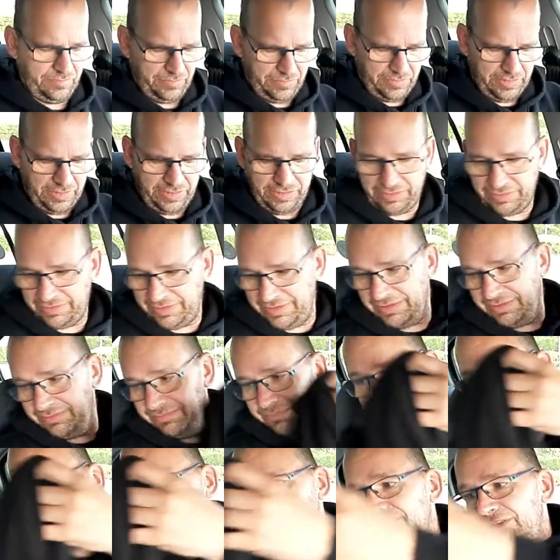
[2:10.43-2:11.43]
Like that.
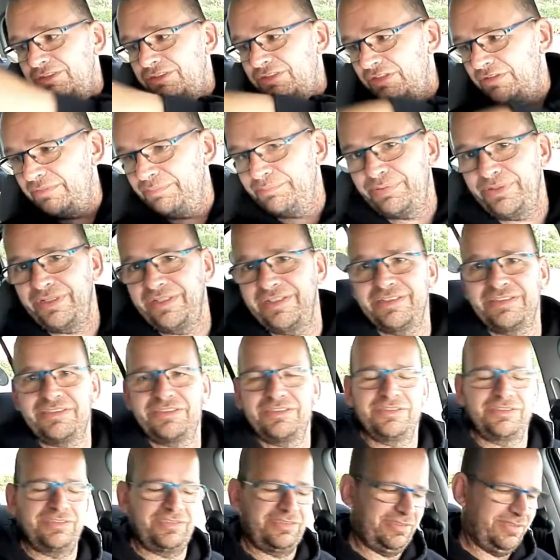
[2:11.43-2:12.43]
The top part
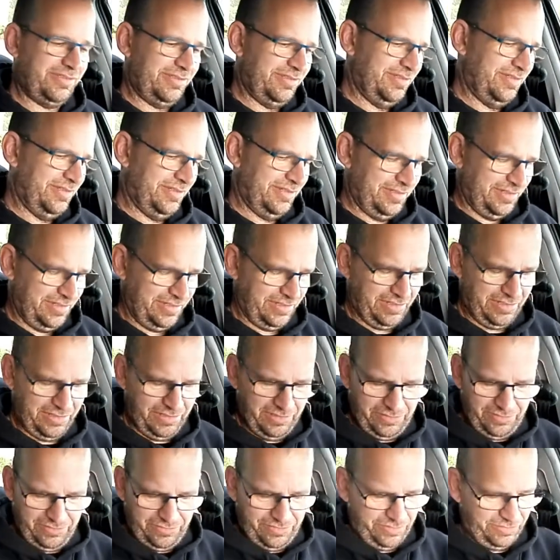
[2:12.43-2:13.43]
just
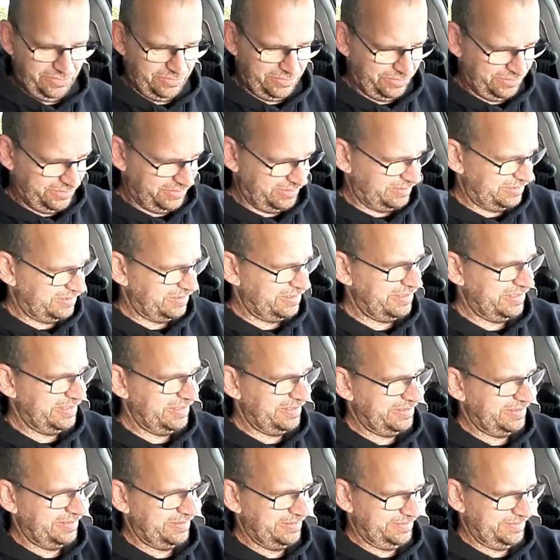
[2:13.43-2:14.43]
throw to the side,